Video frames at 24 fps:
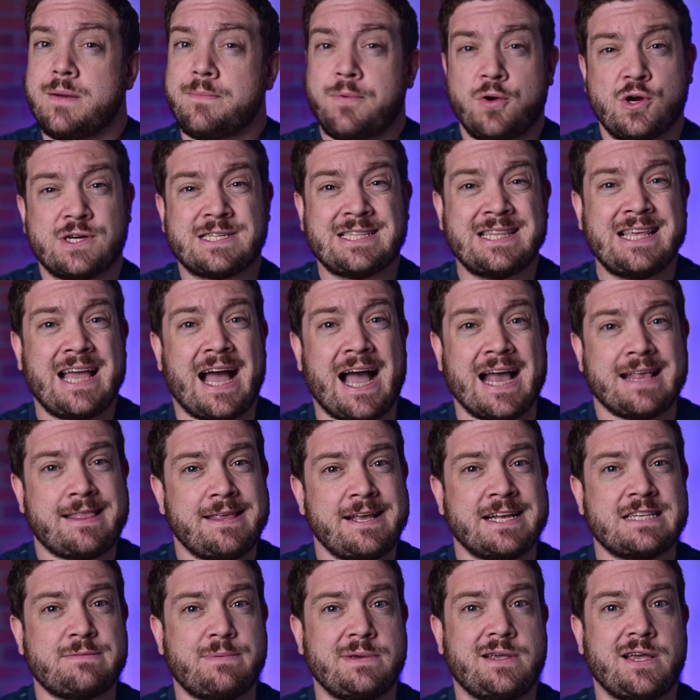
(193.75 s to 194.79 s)
Personally, I
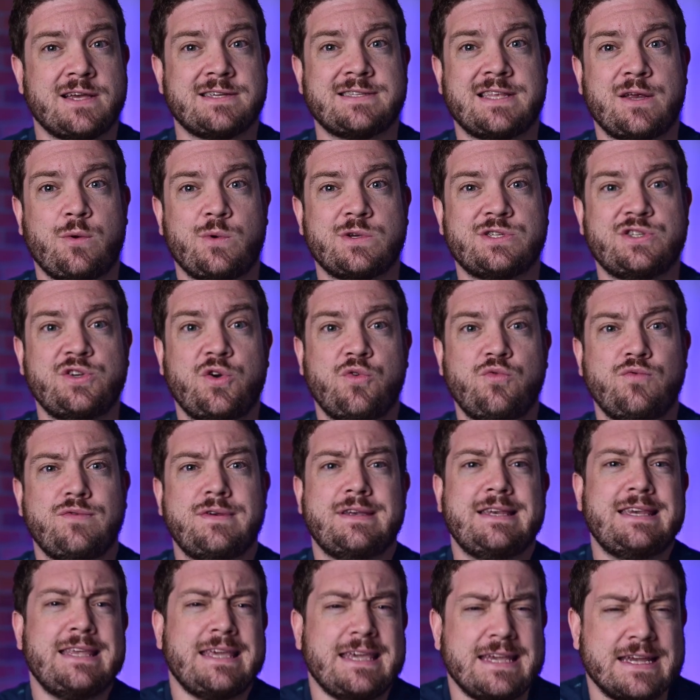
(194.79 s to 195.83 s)
think it's because there was no
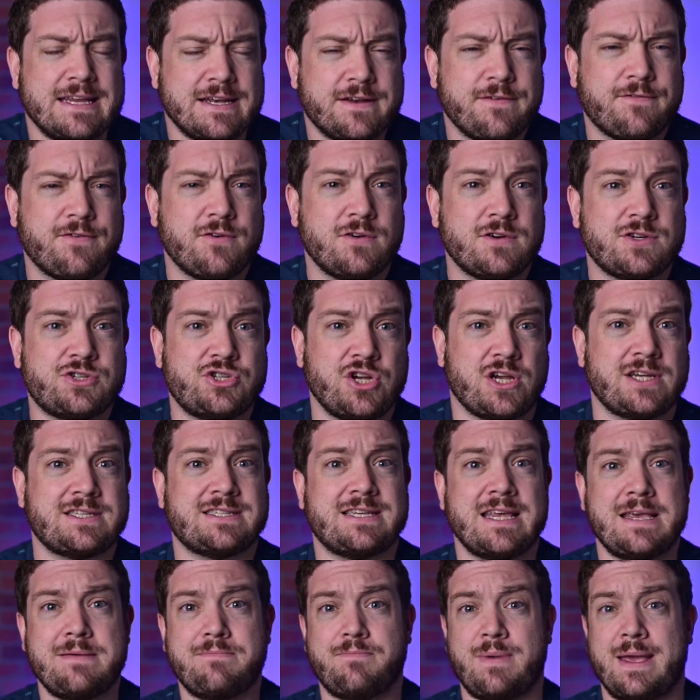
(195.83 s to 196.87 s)
need for
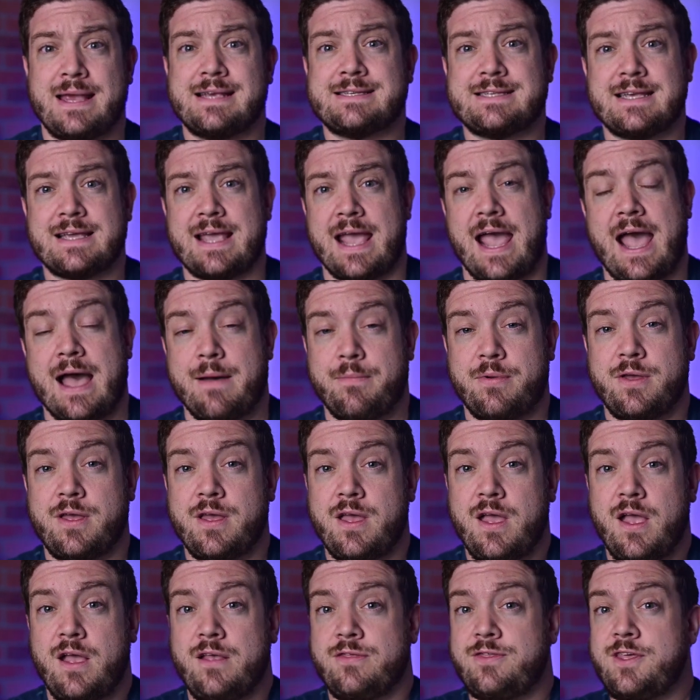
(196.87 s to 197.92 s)
just a basic app
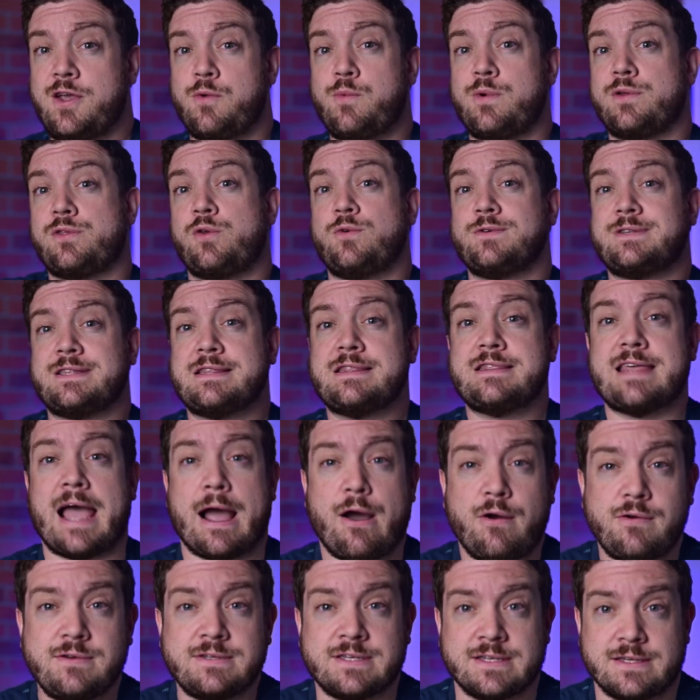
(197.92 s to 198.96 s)
there were those
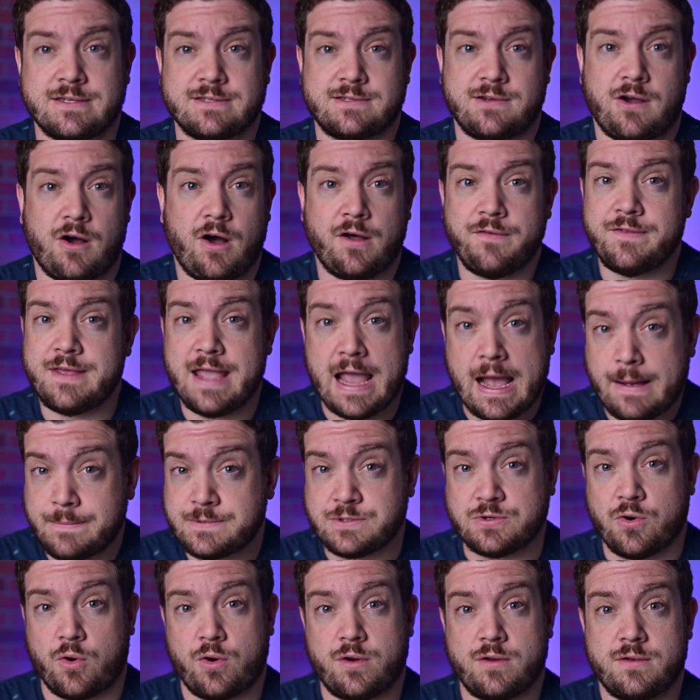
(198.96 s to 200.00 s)
thousands on the App
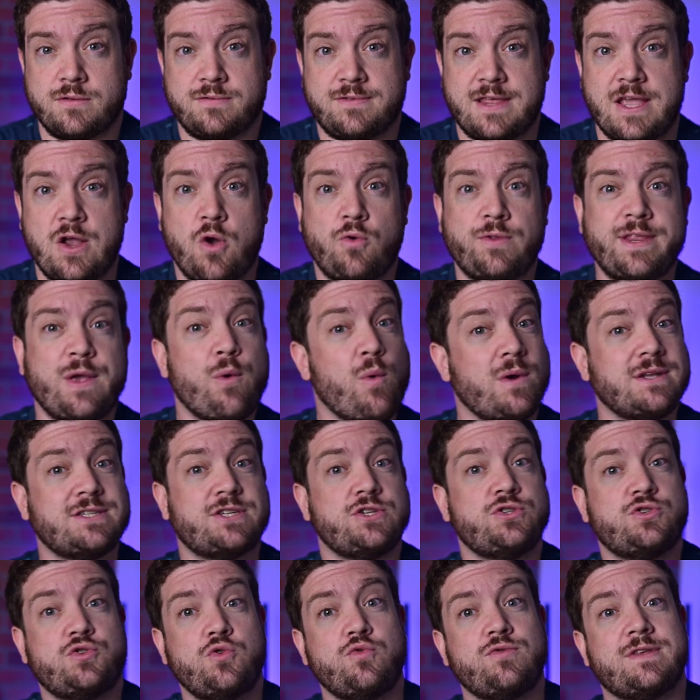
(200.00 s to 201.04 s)
Store. They only
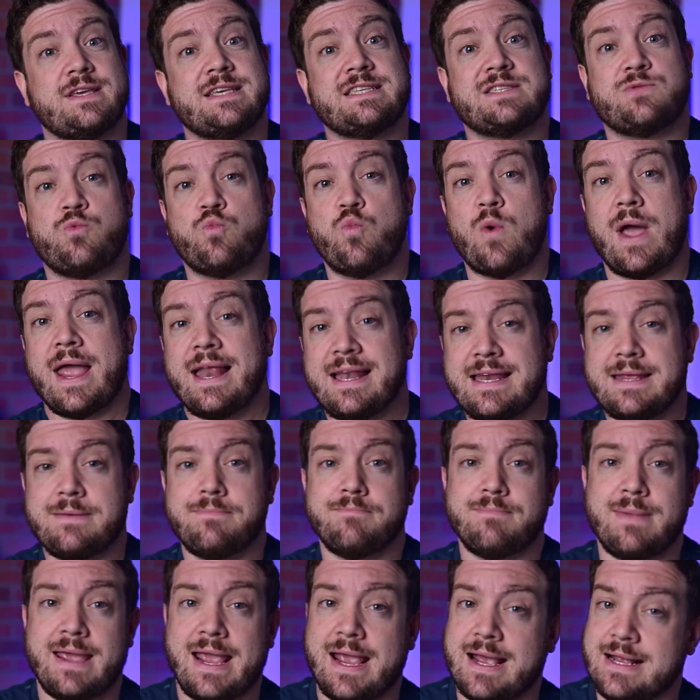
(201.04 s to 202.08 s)
wanted to do this when it
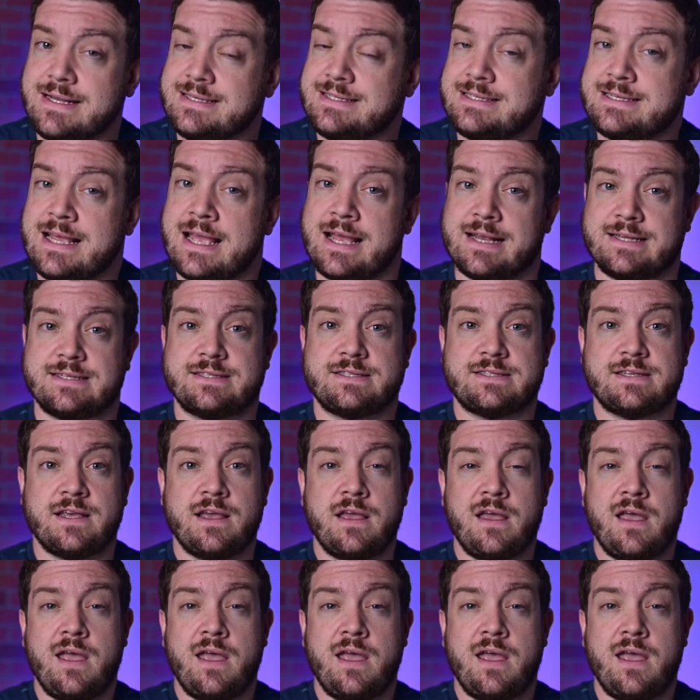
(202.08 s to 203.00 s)
made sense.